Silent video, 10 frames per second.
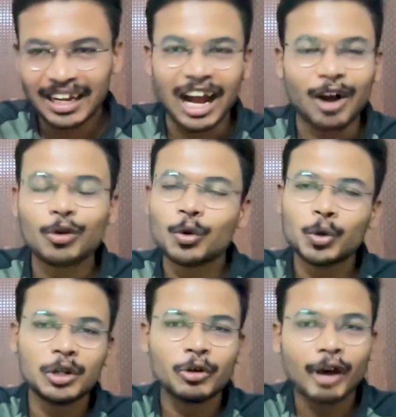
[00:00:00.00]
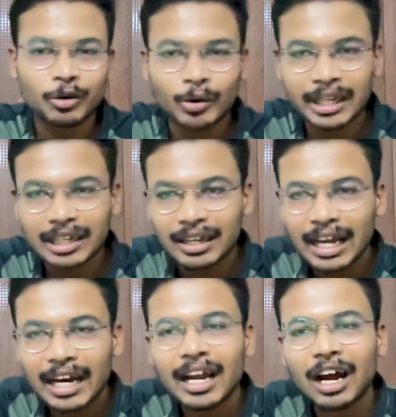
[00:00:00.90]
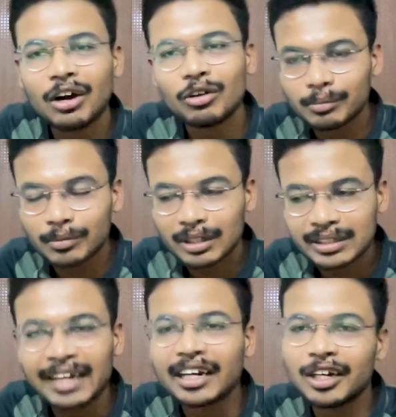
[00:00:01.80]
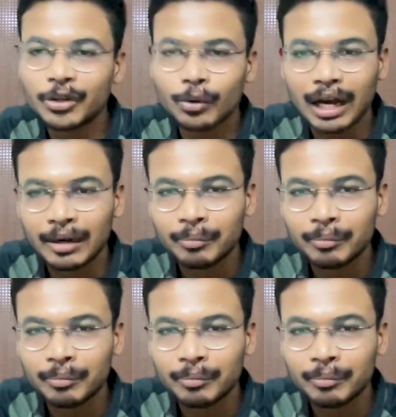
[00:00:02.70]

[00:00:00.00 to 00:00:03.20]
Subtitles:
how cool you are going and how settled you are.